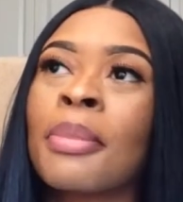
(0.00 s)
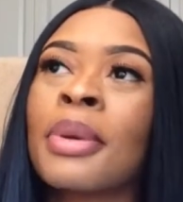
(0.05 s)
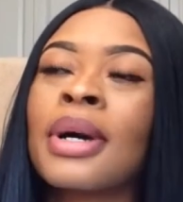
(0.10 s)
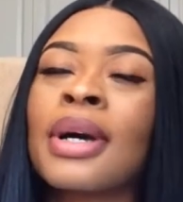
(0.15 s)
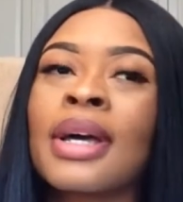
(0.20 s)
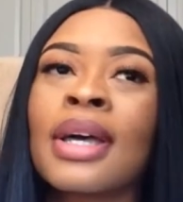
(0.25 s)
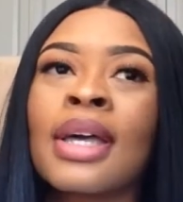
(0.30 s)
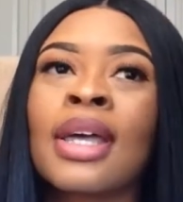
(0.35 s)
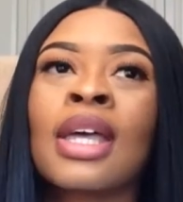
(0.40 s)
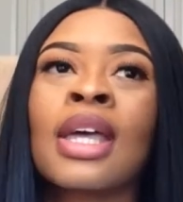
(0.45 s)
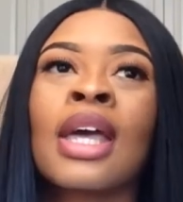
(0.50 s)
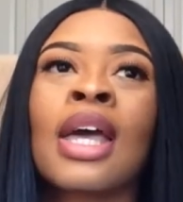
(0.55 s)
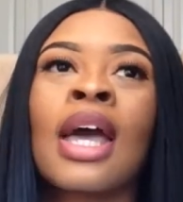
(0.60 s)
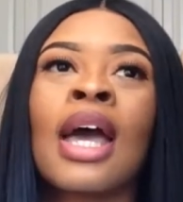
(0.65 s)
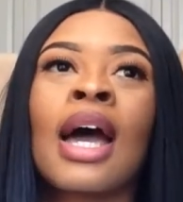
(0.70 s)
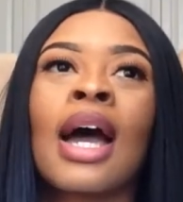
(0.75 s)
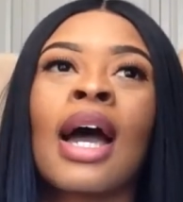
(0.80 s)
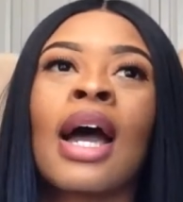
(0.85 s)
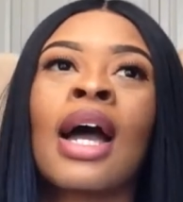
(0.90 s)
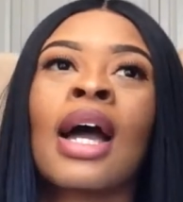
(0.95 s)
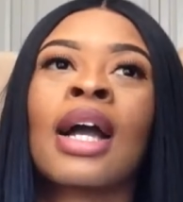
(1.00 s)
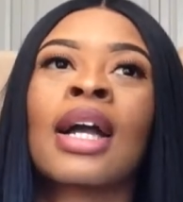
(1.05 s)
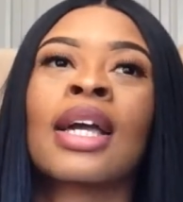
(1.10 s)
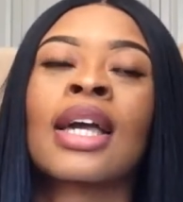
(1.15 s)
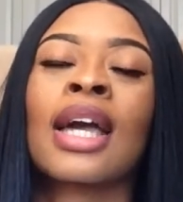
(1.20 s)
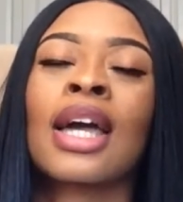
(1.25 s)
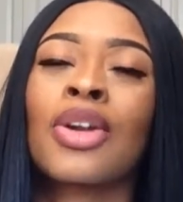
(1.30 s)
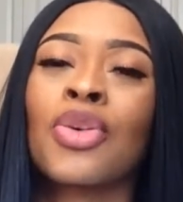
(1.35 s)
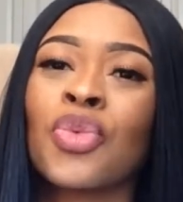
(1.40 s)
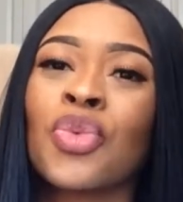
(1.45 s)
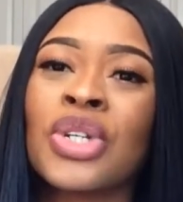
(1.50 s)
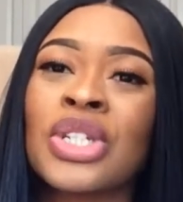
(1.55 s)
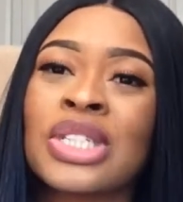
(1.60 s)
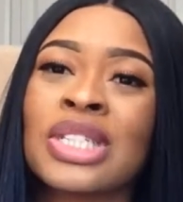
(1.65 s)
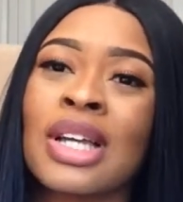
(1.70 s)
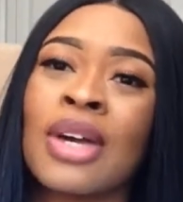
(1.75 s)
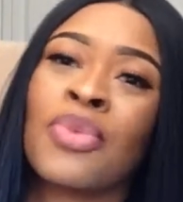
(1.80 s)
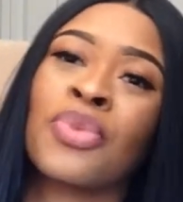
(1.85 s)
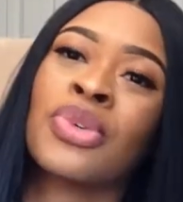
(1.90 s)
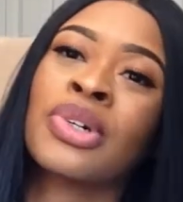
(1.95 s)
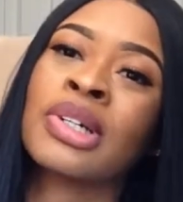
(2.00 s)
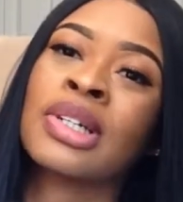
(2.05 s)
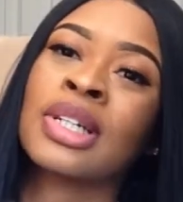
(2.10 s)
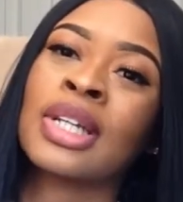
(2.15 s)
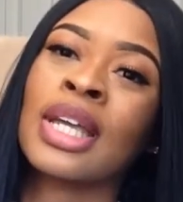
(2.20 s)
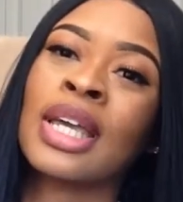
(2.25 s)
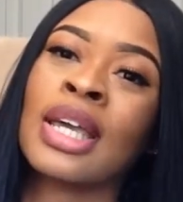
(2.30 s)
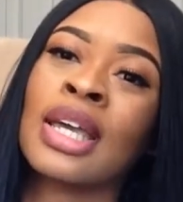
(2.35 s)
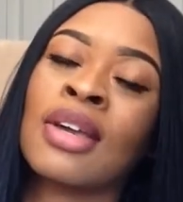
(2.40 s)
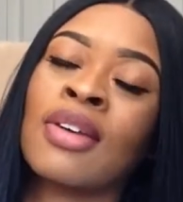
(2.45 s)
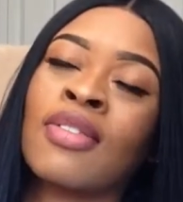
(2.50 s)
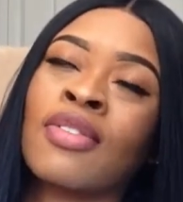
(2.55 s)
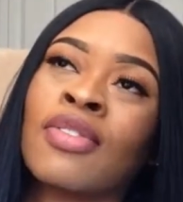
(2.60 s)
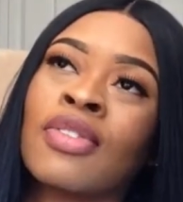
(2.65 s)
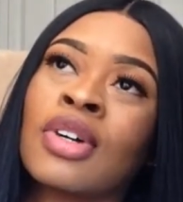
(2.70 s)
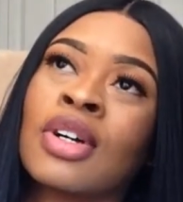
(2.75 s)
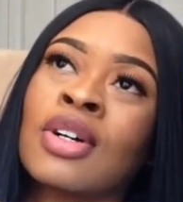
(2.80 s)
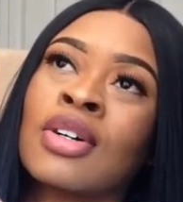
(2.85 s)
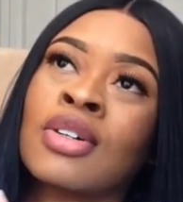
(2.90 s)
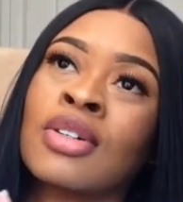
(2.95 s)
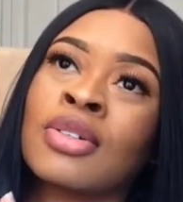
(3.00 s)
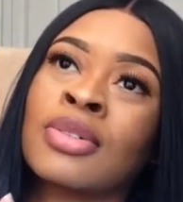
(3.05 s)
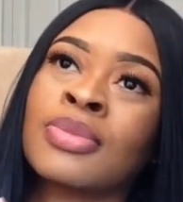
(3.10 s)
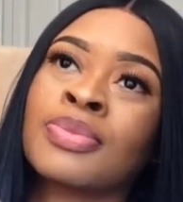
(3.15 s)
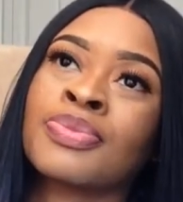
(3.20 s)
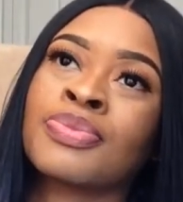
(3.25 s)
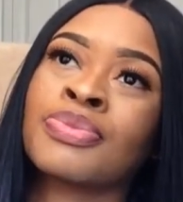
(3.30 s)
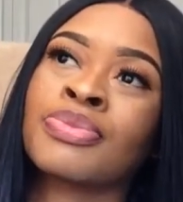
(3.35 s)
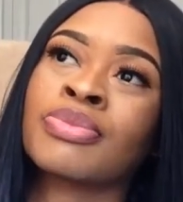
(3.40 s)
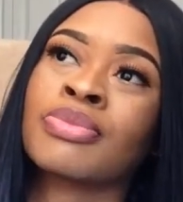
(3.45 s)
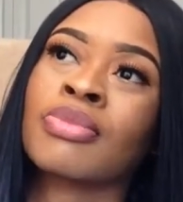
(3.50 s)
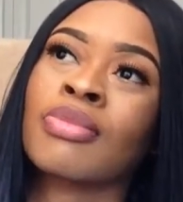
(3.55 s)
but I kind of wish I wouldn't have um,